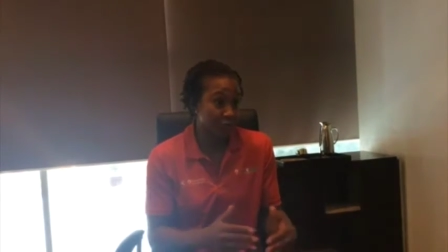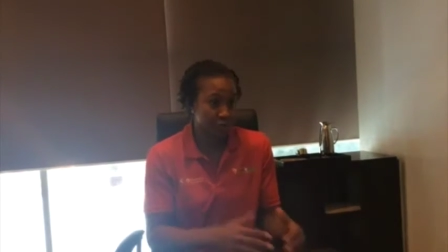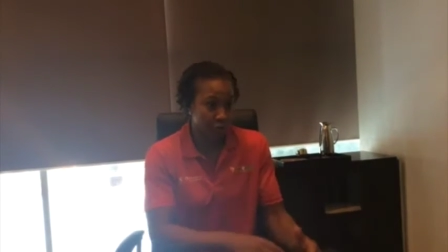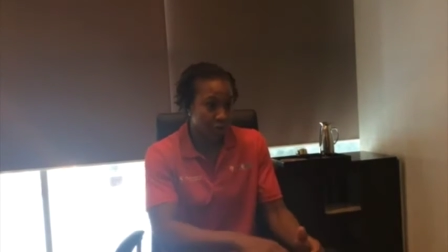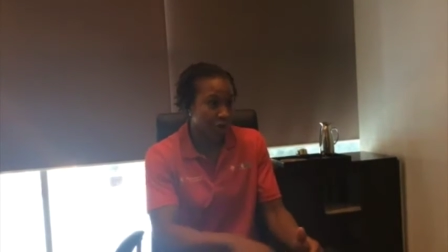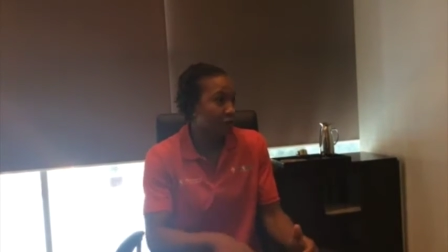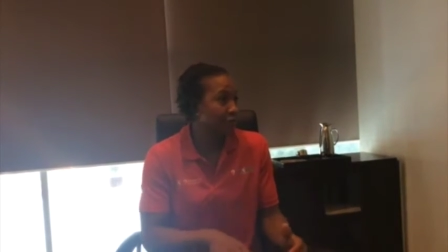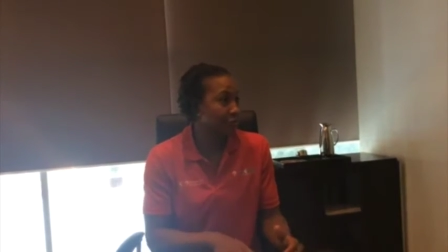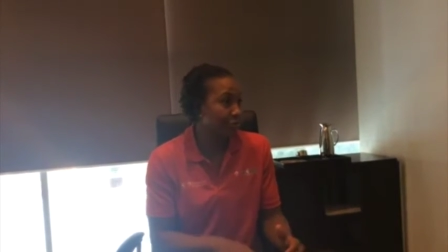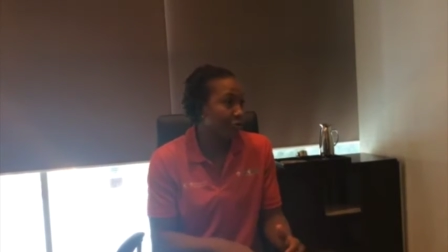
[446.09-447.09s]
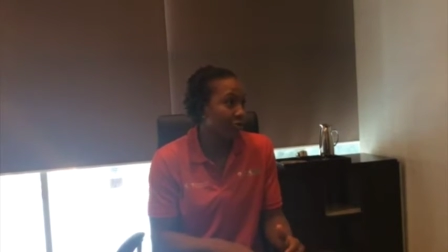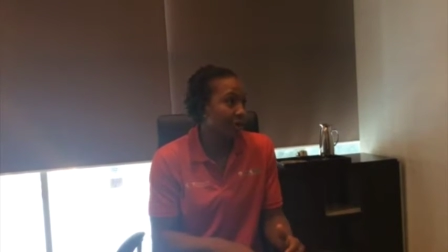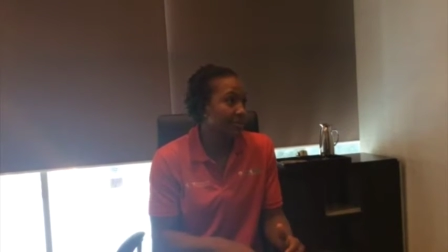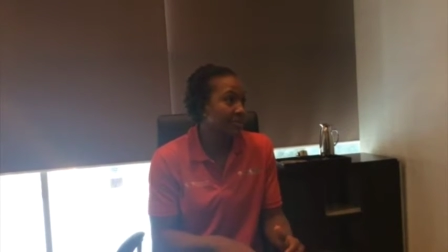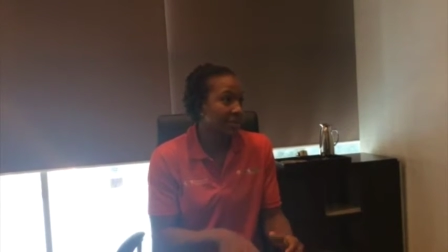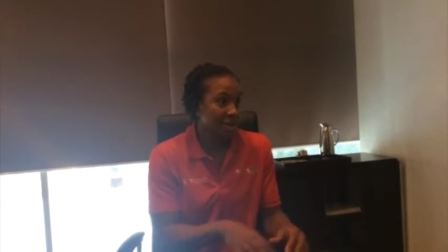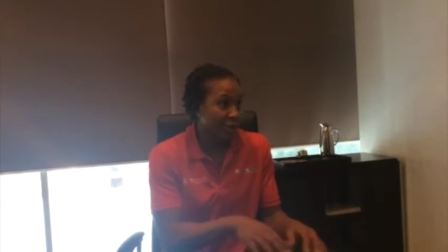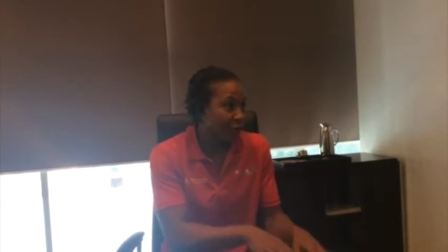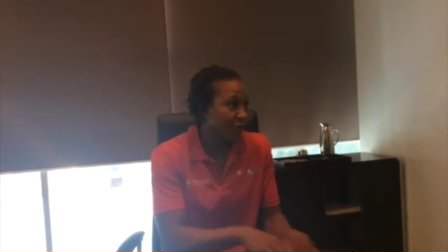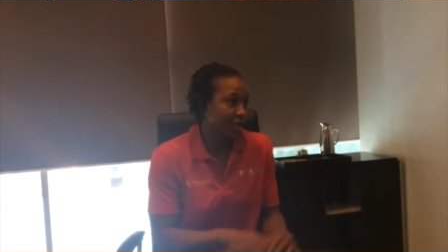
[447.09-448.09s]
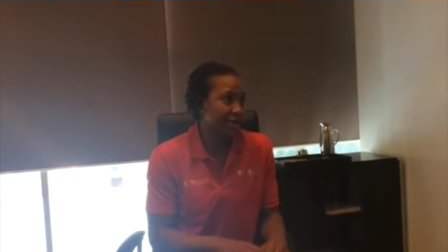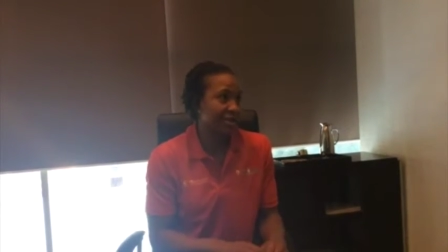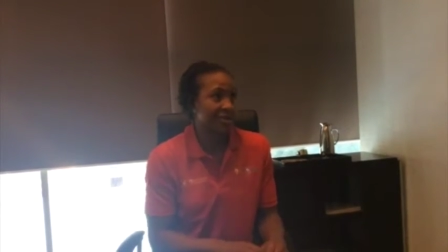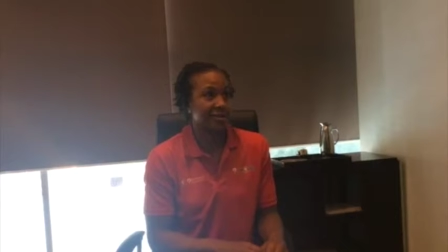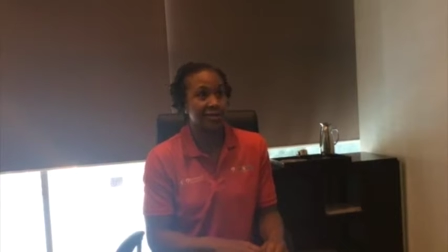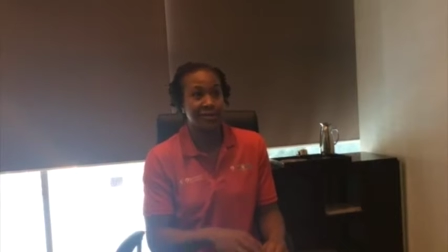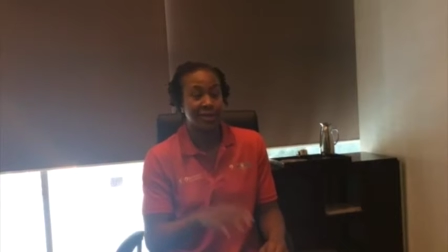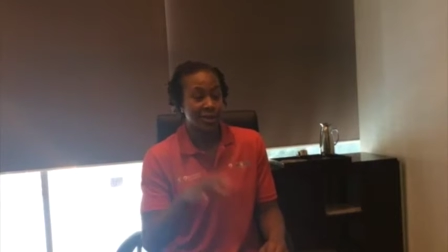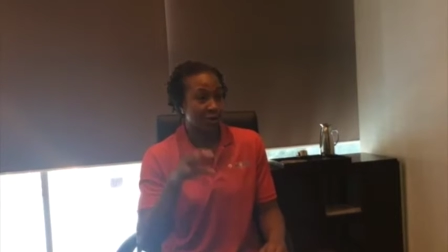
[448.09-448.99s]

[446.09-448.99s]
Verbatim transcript: we're doing all these programs here in India and,